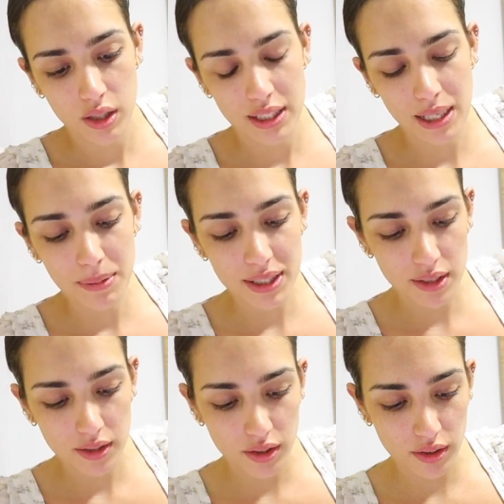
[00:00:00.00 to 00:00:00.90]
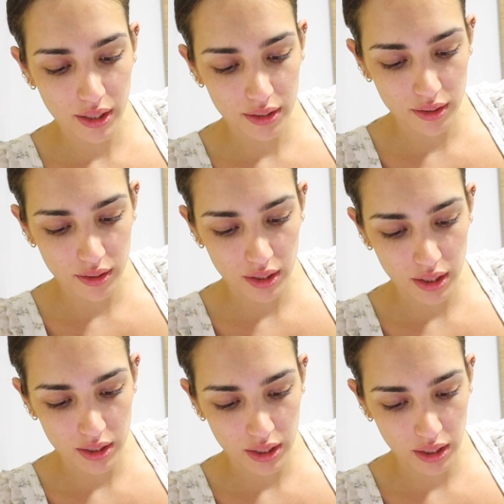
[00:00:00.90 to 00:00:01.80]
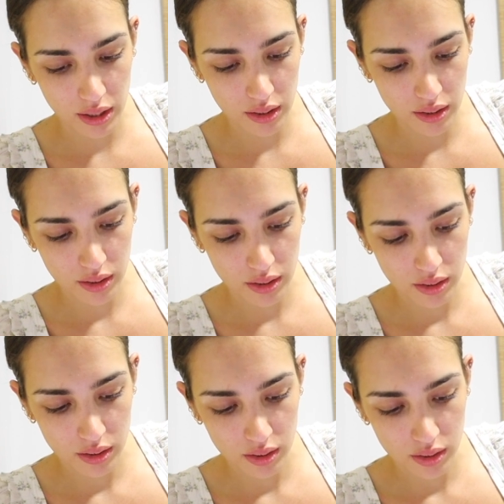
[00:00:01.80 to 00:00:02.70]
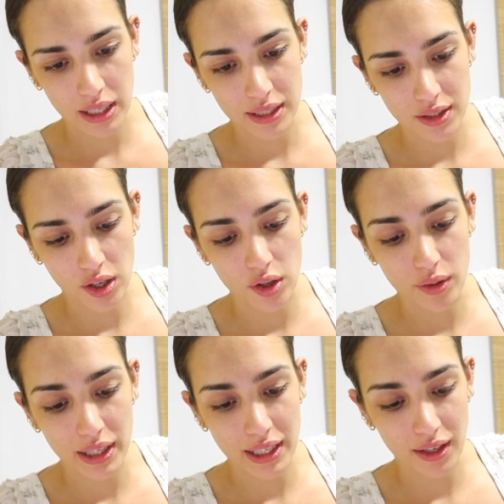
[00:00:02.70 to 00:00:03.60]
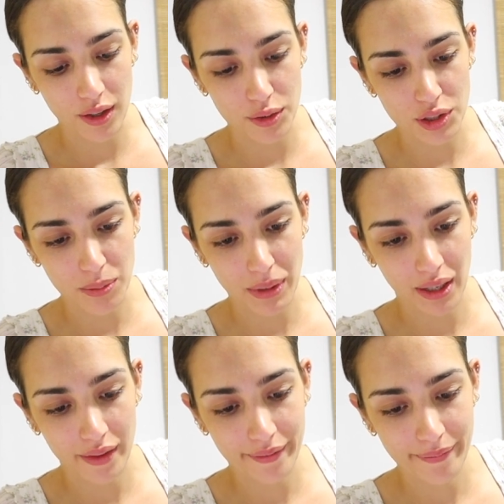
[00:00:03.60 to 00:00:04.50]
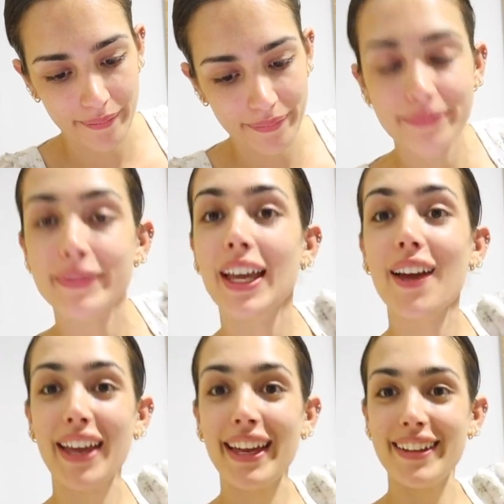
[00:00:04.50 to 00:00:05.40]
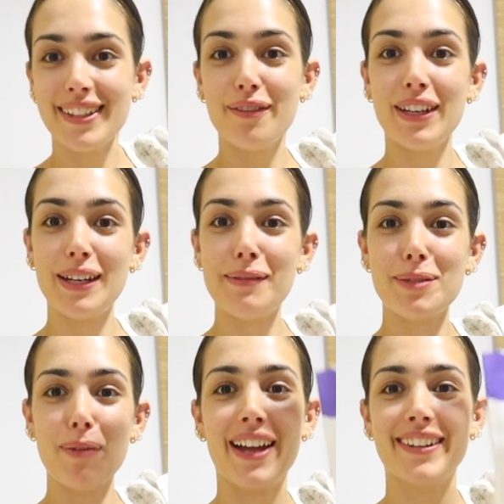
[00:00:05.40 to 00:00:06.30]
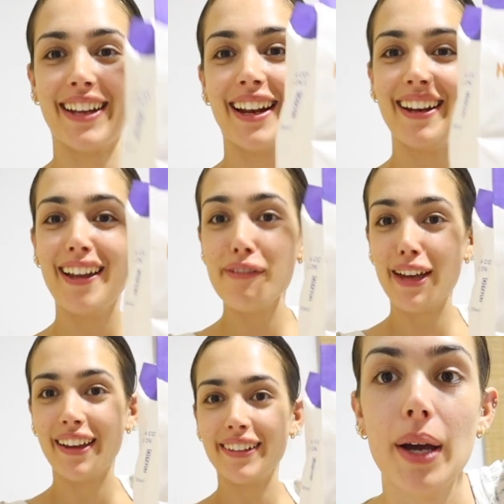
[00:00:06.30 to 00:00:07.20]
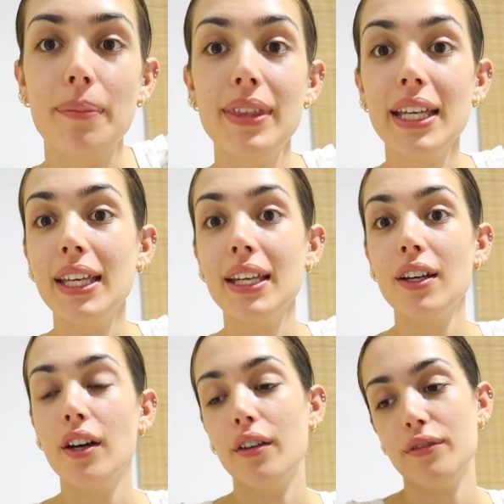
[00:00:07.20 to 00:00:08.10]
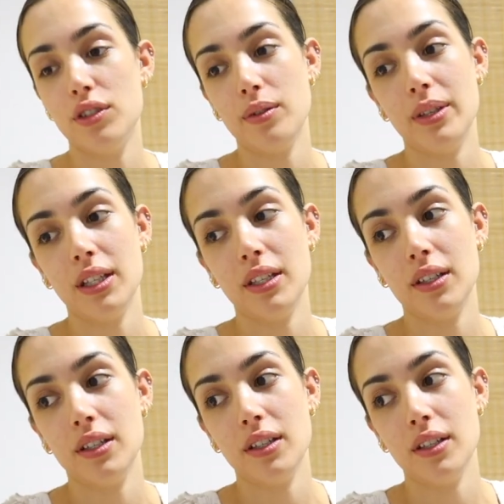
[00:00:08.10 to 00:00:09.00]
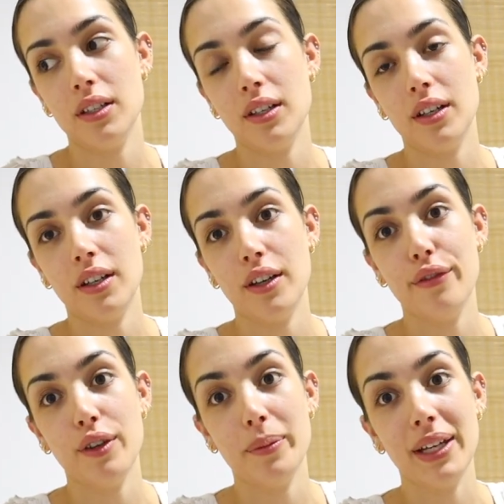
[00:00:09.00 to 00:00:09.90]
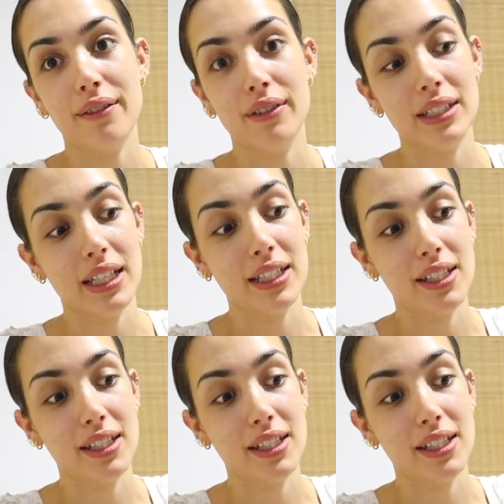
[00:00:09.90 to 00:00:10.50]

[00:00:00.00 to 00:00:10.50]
established in 2013, and it's only in Ho Chi Minh. Okay, it's a Vietnamese brand and I love it. I'm thinking of doing a filming everyday